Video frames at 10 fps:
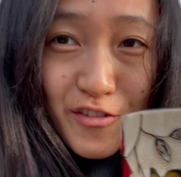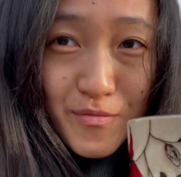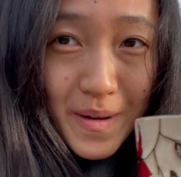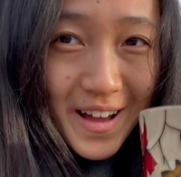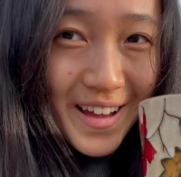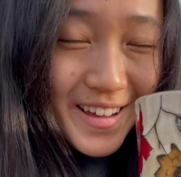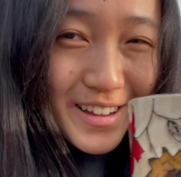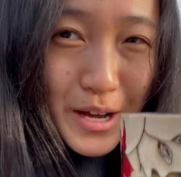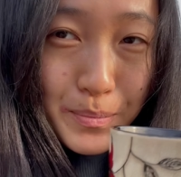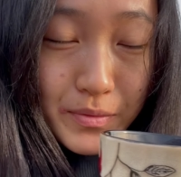my
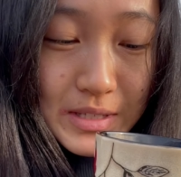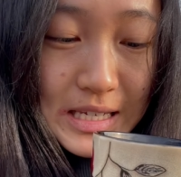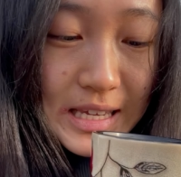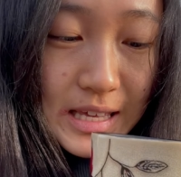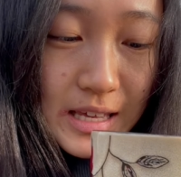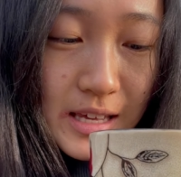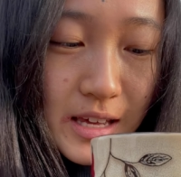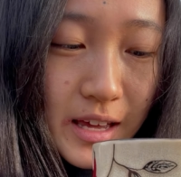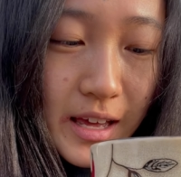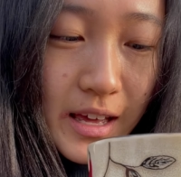cup of tea.
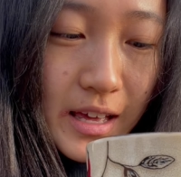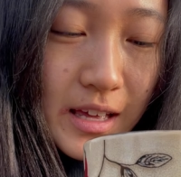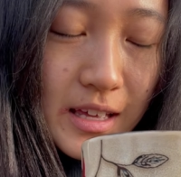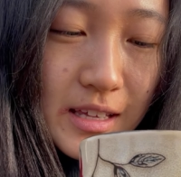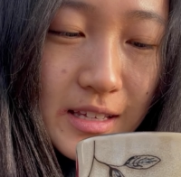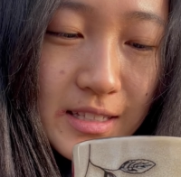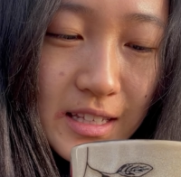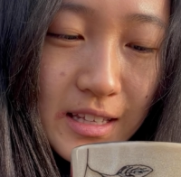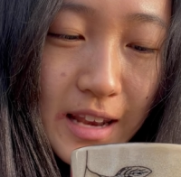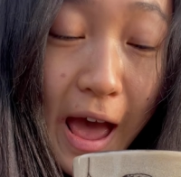It is
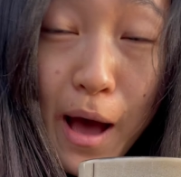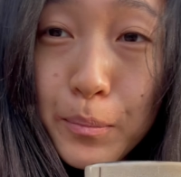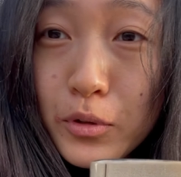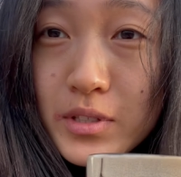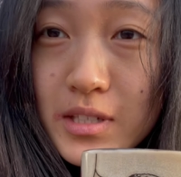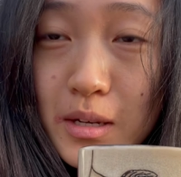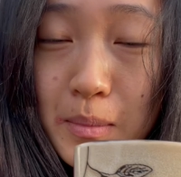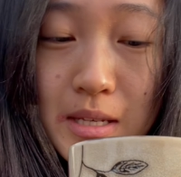an apple cinnamon